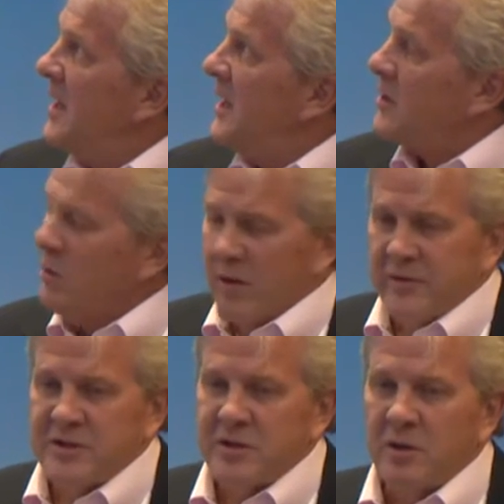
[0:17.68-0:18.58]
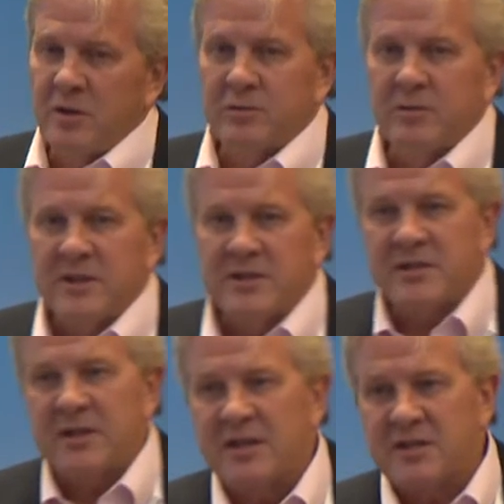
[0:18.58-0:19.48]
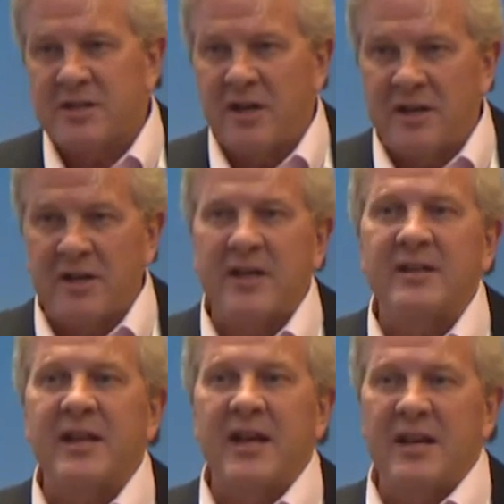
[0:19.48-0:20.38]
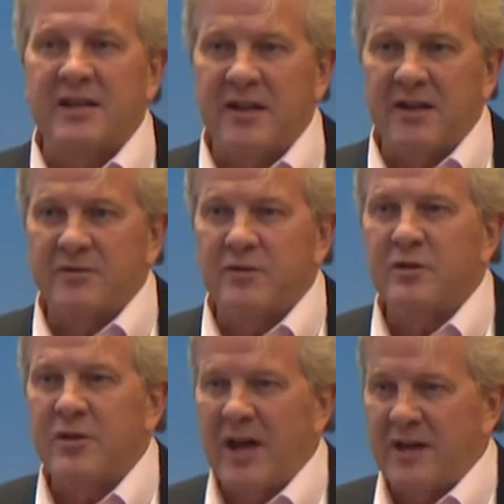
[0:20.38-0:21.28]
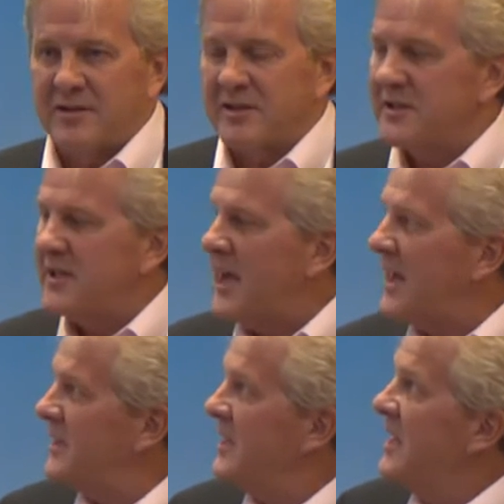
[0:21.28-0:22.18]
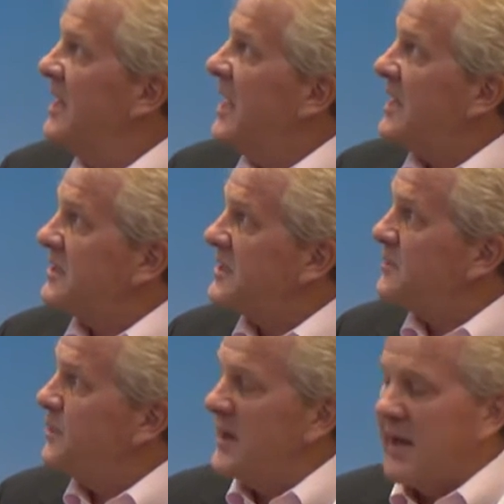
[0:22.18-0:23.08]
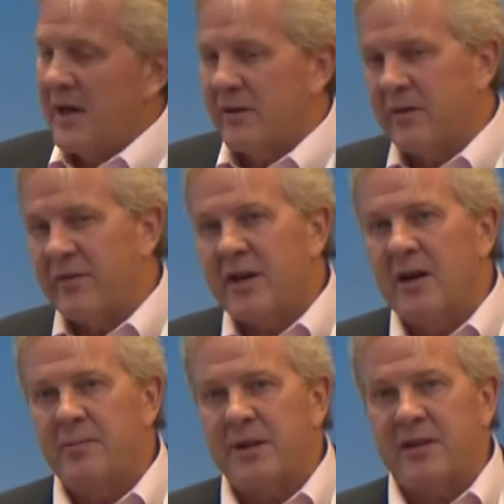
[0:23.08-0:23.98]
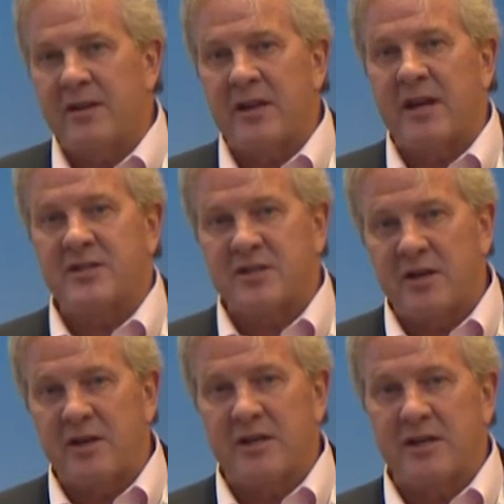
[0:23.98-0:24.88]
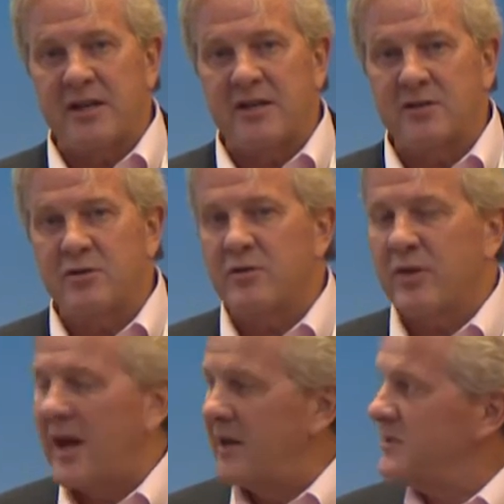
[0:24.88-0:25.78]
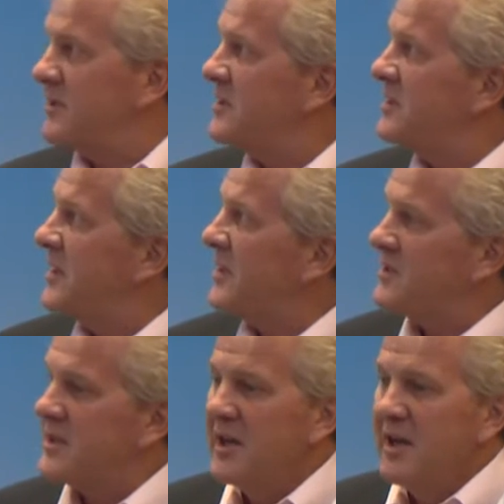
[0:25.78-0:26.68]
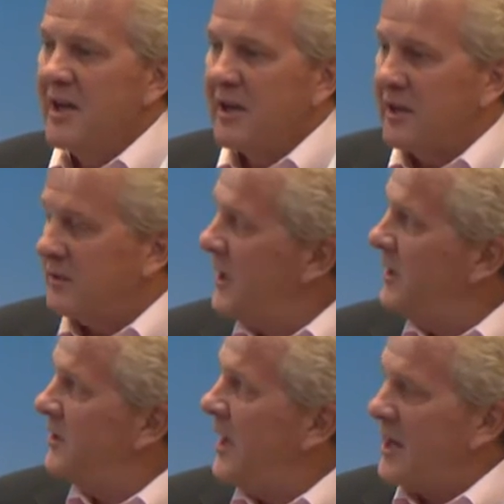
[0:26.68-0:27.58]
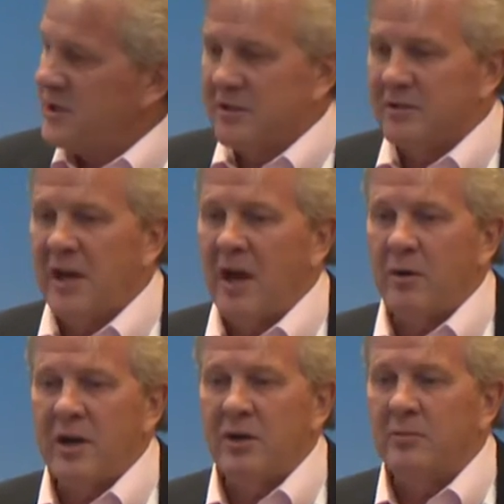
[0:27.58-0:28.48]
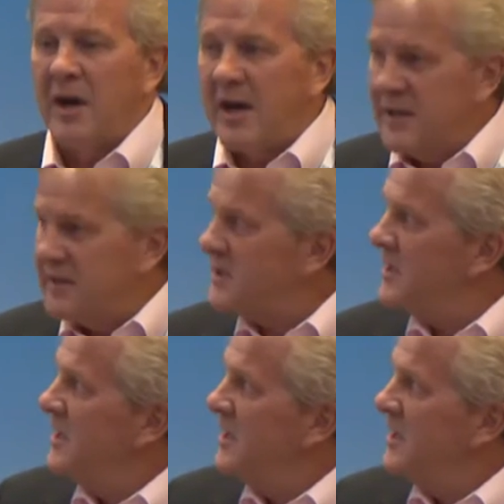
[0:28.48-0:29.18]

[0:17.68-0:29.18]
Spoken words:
Corvus Gold was started at the end of 2010 as a spin-out of a company that I started in 2006 called International Tower Hill Mines.